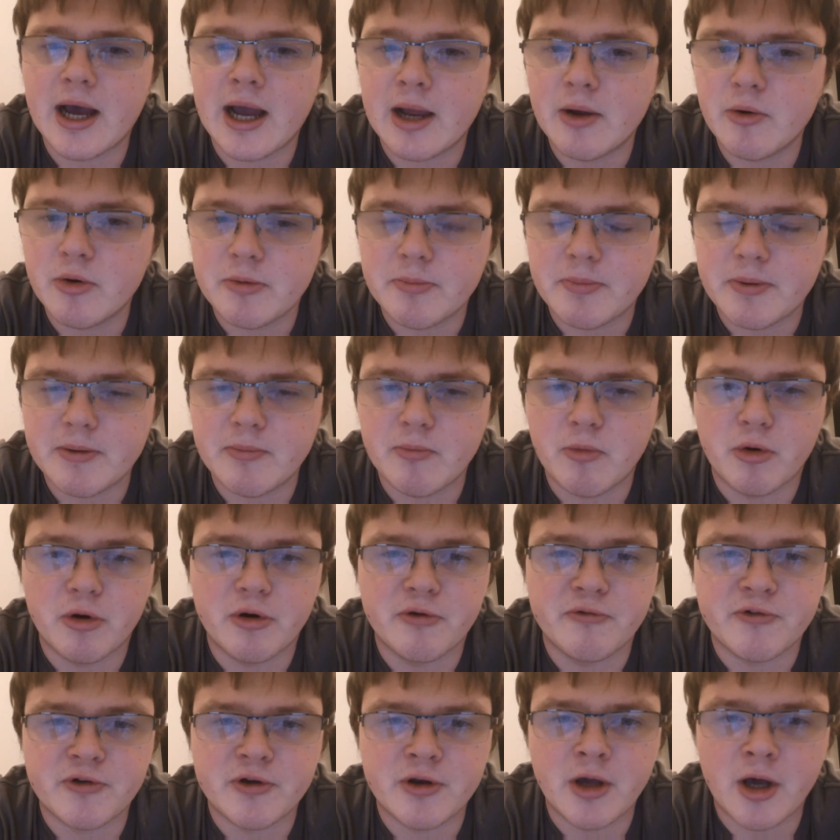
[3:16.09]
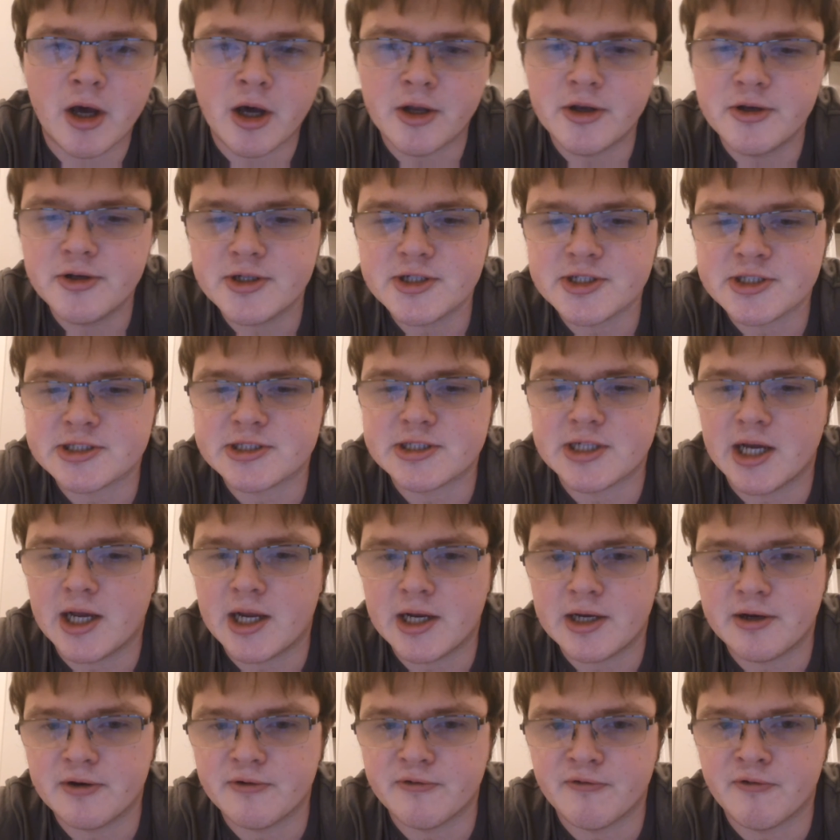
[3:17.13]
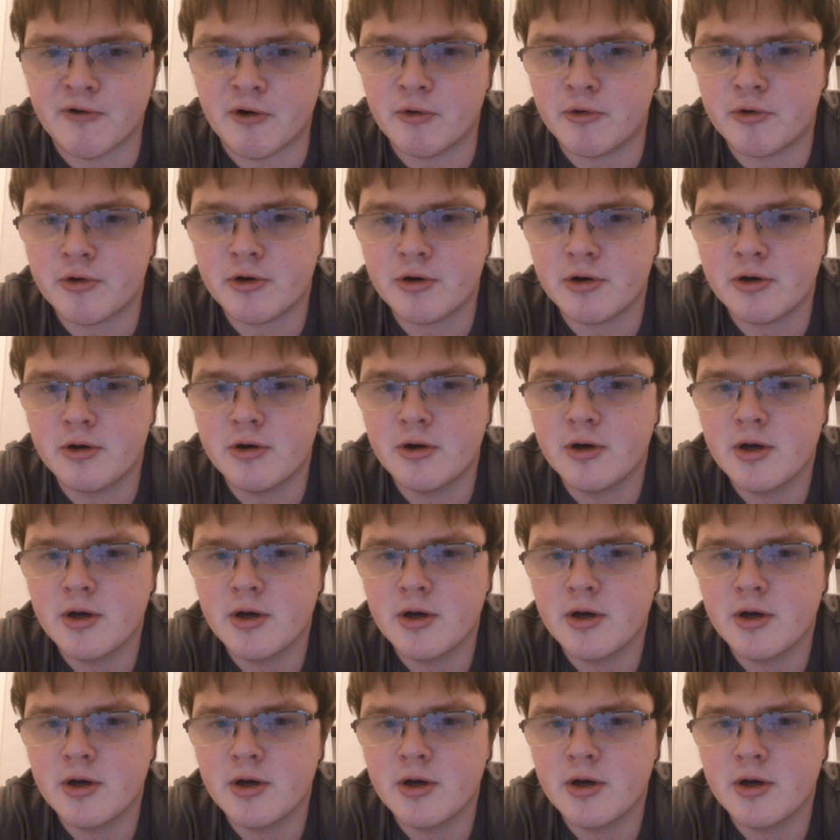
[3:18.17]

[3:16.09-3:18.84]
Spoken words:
I would be more of an undecided voter,